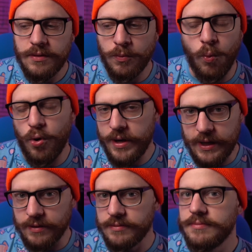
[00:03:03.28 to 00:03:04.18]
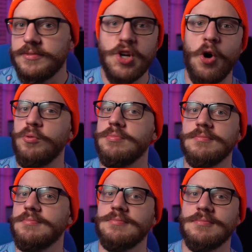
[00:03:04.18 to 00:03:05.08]
Warning, don't
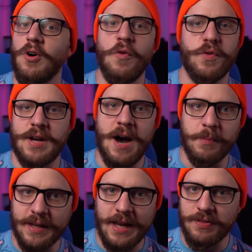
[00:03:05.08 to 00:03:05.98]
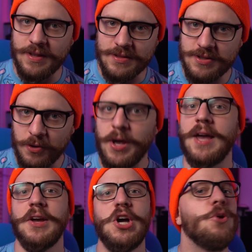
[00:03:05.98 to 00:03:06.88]
overcomplicate this,
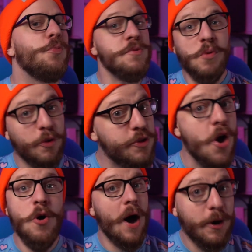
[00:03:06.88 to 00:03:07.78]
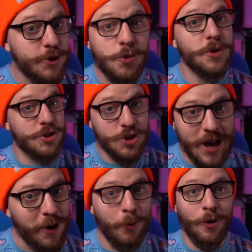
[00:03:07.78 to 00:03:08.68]
okay? We both know how Twitch
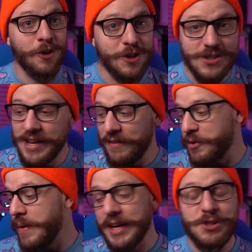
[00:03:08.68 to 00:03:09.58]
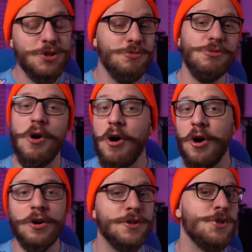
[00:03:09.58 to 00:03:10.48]
chat works. If you make it too
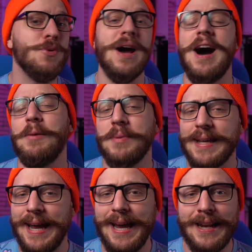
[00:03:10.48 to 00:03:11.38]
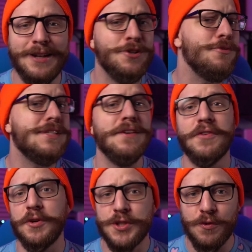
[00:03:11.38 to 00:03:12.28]
long or too complicated, too
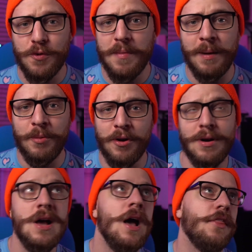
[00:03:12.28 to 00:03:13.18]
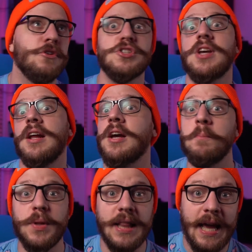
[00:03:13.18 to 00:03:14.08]
difficult to remember, they're just gonna
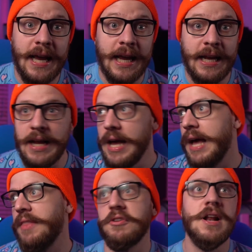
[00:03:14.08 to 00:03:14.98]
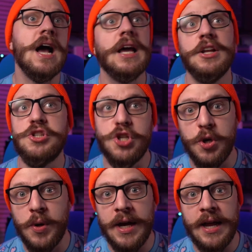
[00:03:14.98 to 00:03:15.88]
complain and they're not gonna
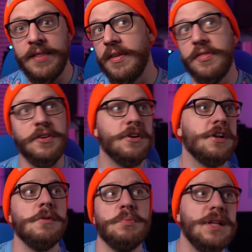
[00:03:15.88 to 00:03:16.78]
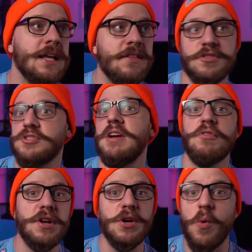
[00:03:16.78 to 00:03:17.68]
do it. And then they're gonna complain that there's
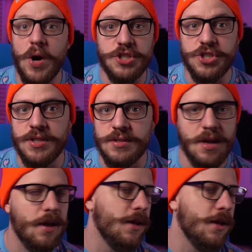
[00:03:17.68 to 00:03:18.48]
never any questions.